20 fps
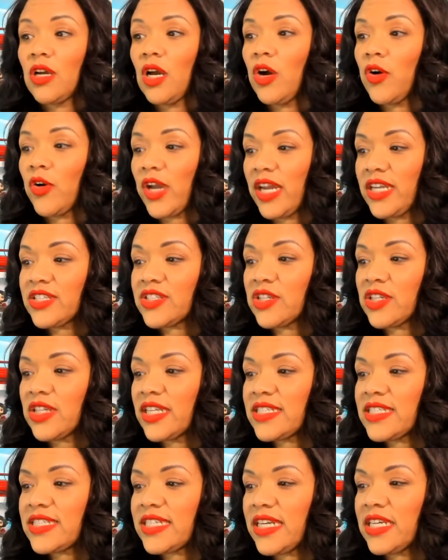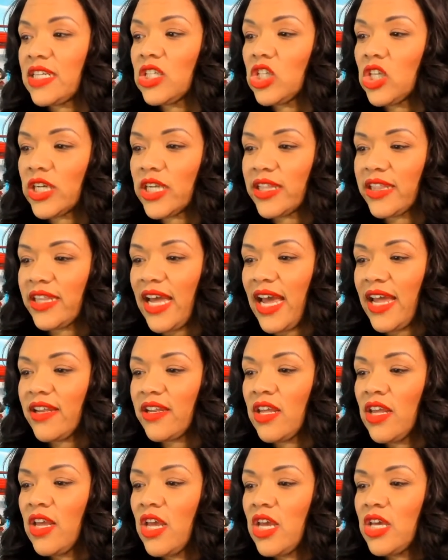Okay, so let's take a look at that.
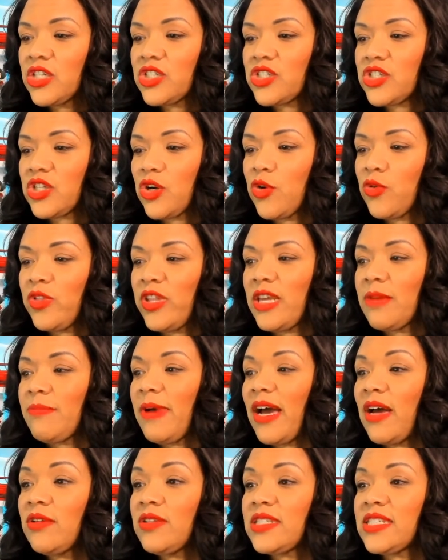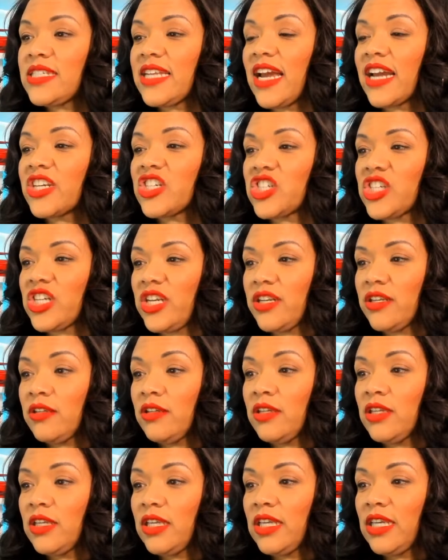So the about
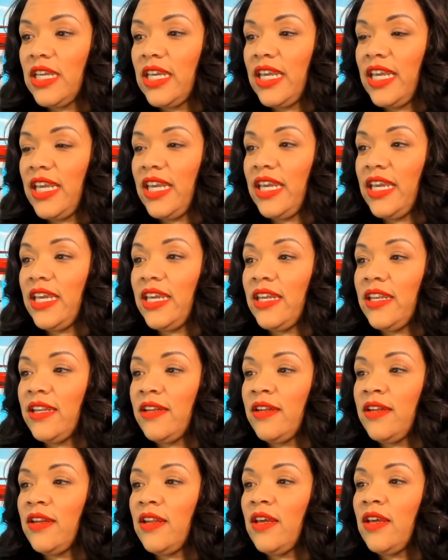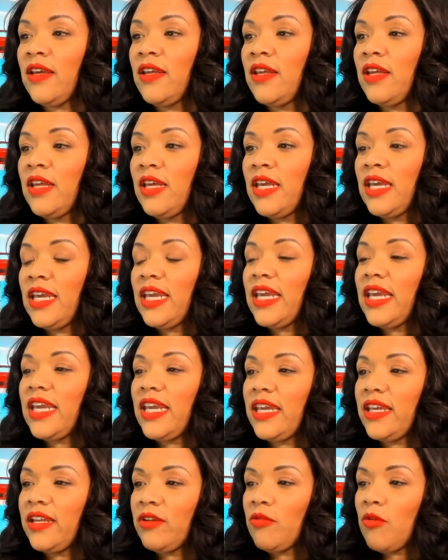section in
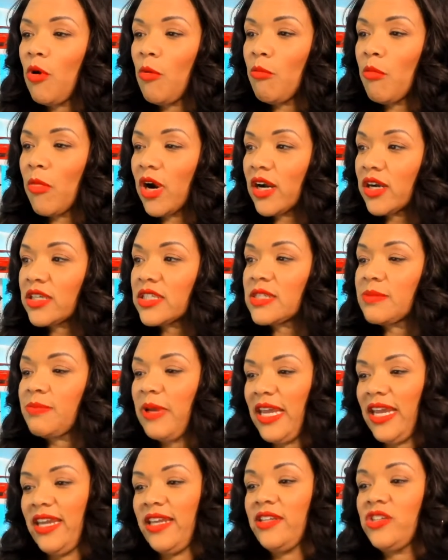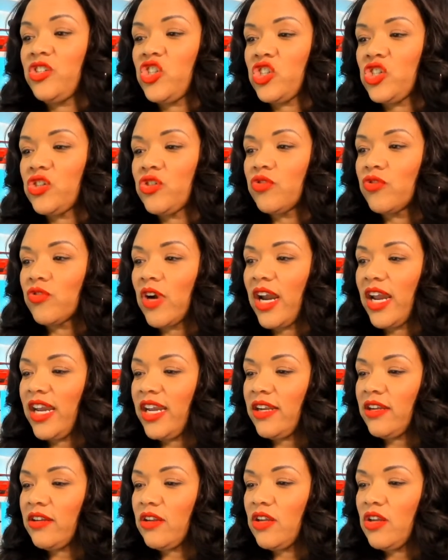Mark's page,
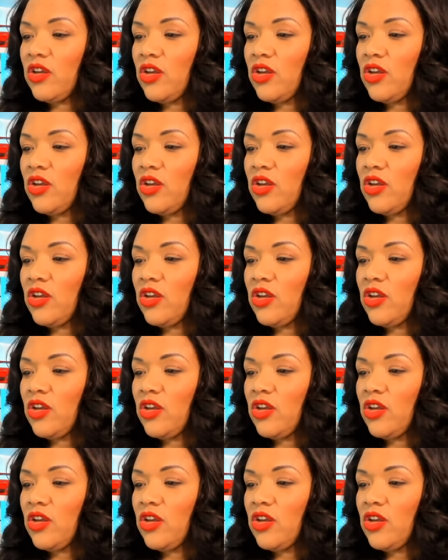right?